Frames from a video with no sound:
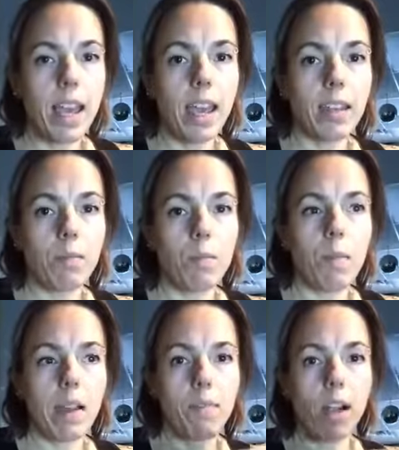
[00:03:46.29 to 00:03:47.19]
And
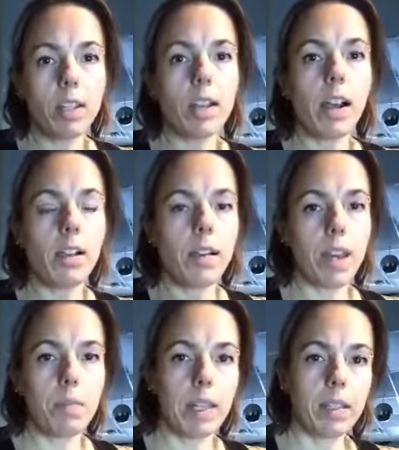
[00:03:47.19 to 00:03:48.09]
by volatile, all
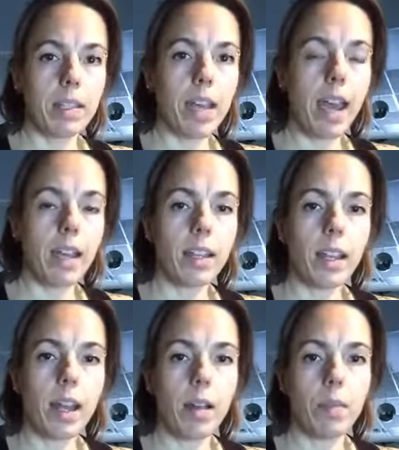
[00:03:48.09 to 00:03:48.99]
that means is that
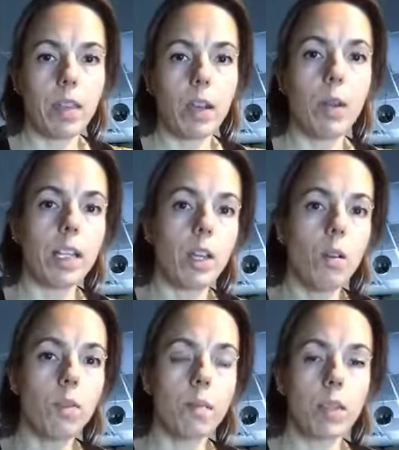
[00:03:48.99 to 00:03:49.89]
um, they quickly
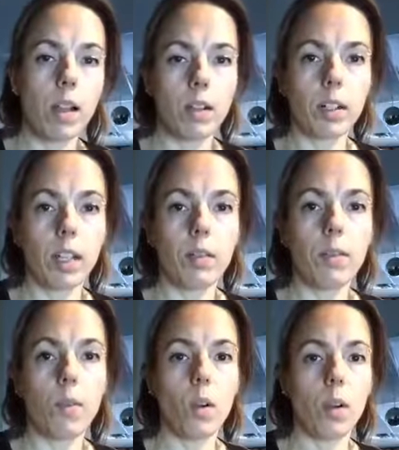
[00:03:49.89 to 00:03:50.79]
go from solid or
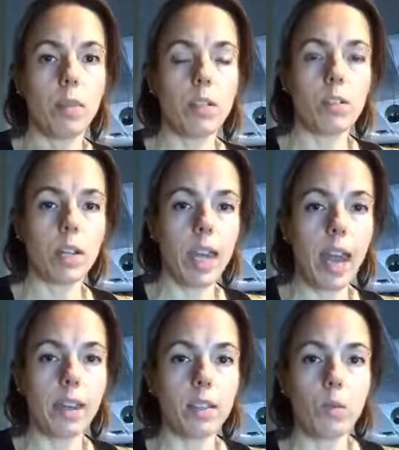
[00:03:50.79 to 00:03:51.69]
liquid form into a
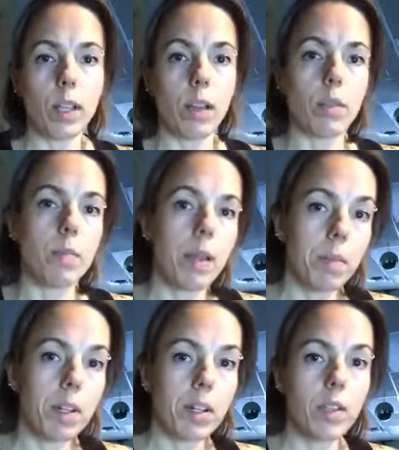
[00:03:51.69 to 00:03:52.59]
gas when at room
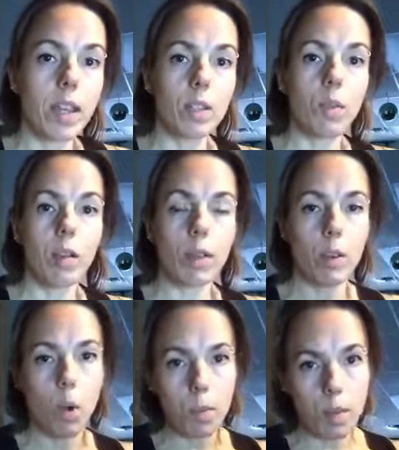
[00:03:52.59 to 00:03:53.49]
temperature. So that's why when
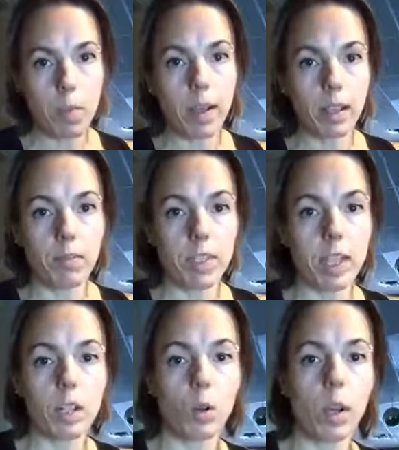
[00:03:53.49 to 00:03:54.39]
you open a bottle of
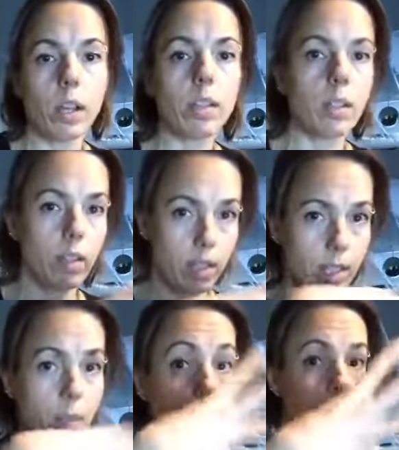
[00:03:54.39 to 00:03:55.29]
essential oils, it
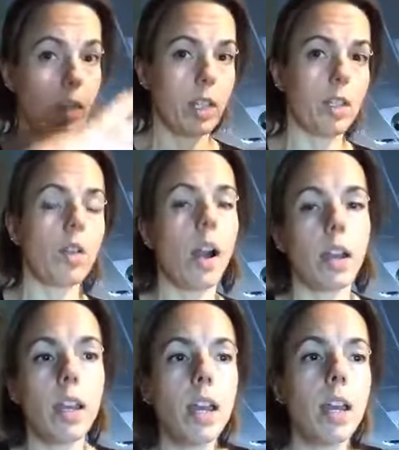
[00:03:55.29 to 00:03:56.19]
smells really
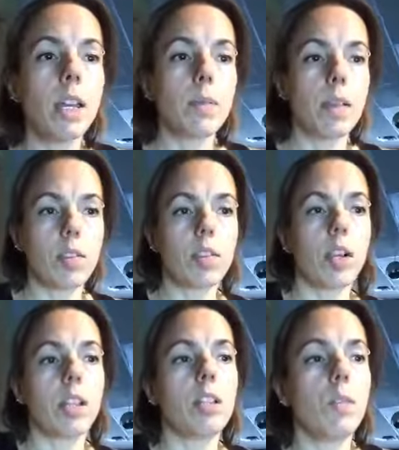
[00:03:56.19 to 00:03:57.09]
strong. It's because it's
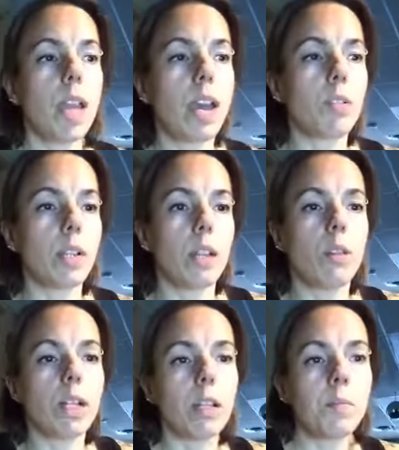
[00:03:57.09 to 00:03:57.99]
turning into a gas really
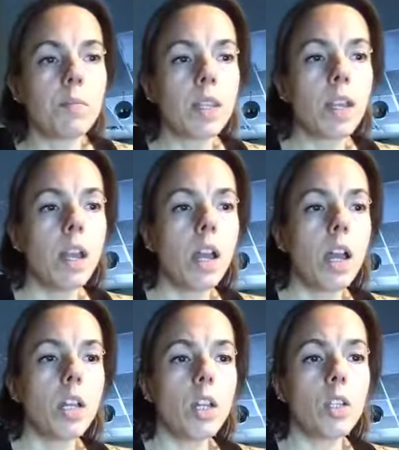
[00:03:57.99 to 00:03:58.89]
quickly.
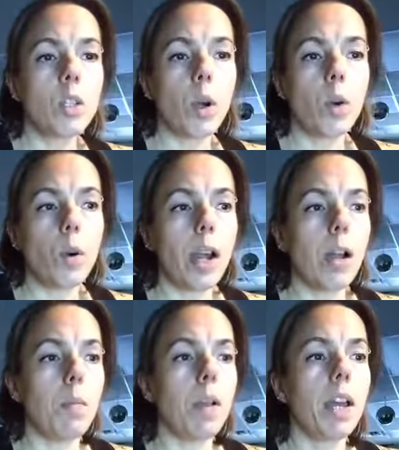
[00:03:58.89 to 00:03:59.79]
So
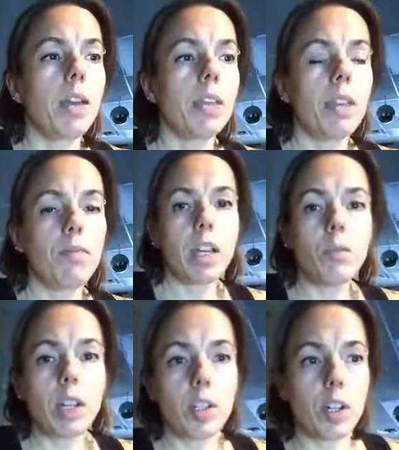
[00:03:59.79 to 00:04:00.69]
um, they've
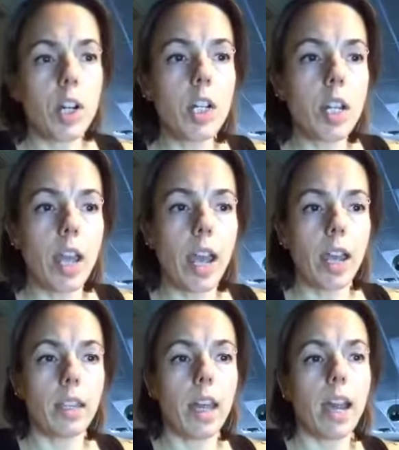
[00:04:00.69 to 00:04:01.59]
research
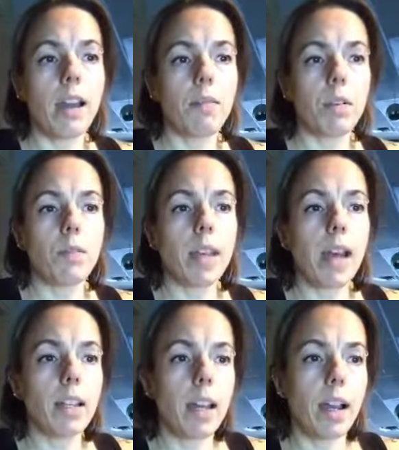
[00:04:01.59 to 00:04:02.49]
and they have proven
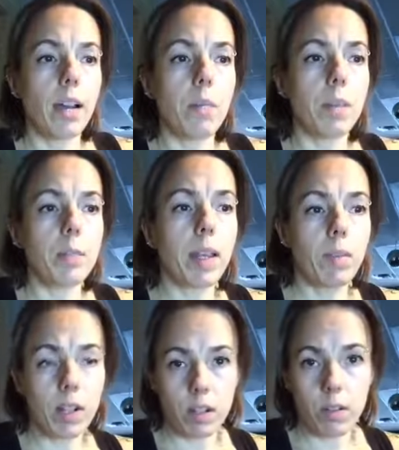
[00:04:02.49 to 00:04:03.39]
that um, it's
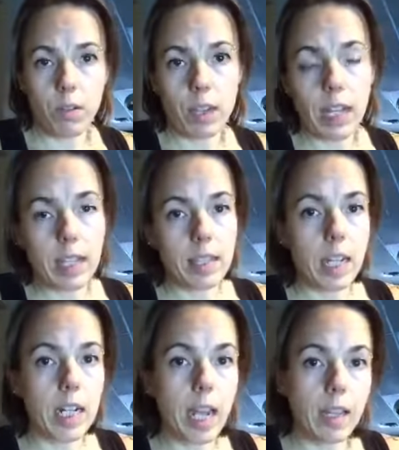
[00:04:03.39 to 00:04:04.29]
beneficial for things
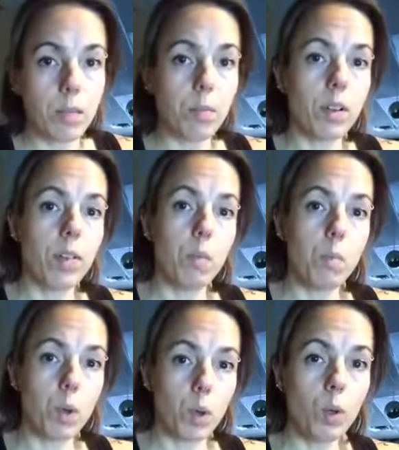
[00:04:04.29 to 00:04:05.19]
such as improving
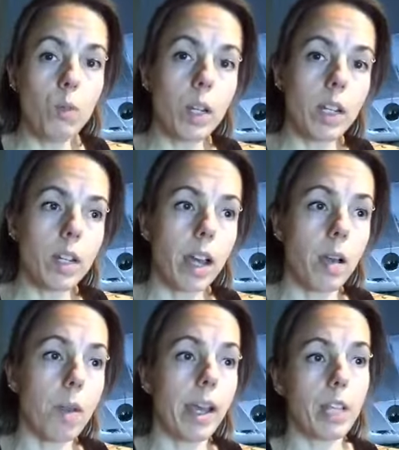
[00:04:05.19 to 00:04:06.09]
mood, which
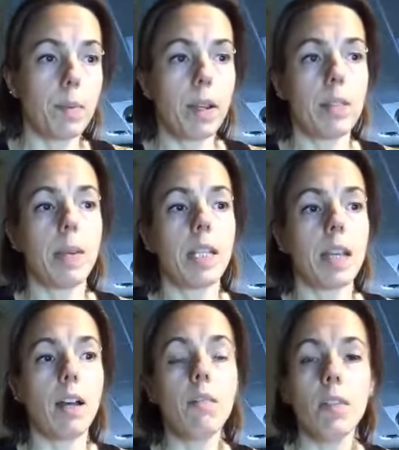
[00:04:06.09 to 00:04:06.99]
um, I experienced
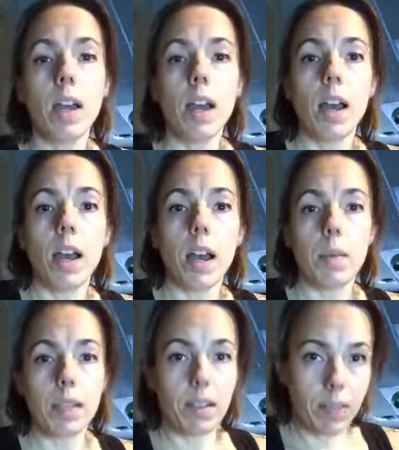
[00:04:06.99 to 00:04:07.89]
myself, um,
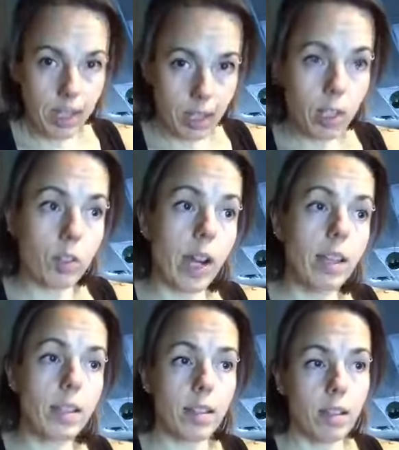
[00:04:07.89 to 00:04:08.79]
alleviating
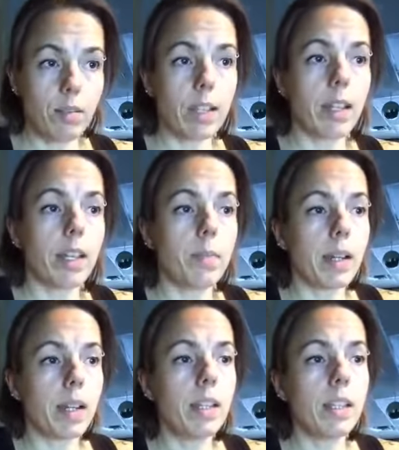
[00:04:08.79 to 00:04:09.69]
stress, another one that I
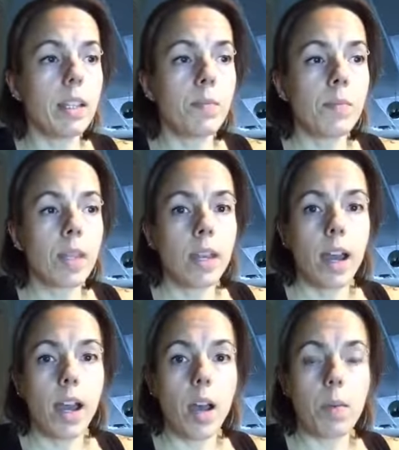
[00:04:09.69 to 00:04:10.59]
experienced,
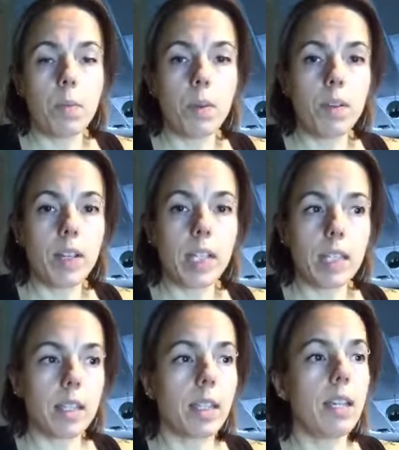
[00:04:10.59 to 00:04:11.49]
um, improving
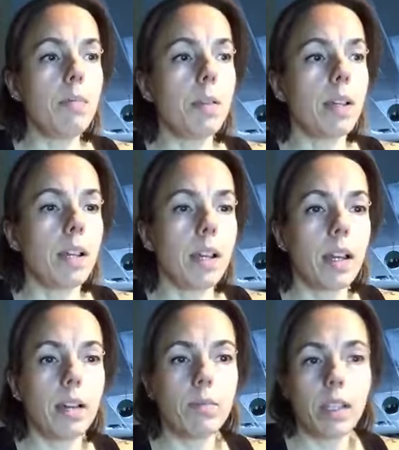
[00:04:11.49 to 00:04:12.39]
sleep,
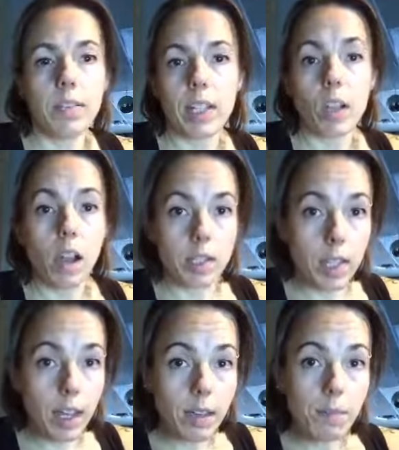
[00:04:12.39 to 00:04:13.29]
relieving
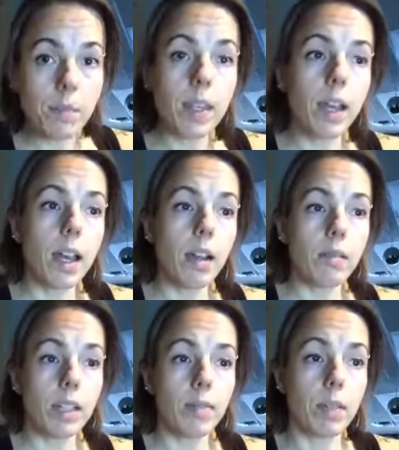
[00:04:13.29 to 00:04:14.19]
nausea, uh,
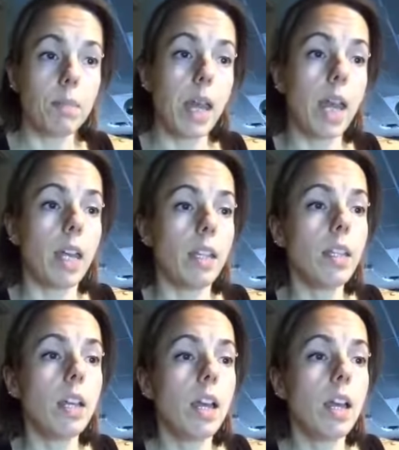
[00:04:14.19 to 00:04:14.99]
relieving pain,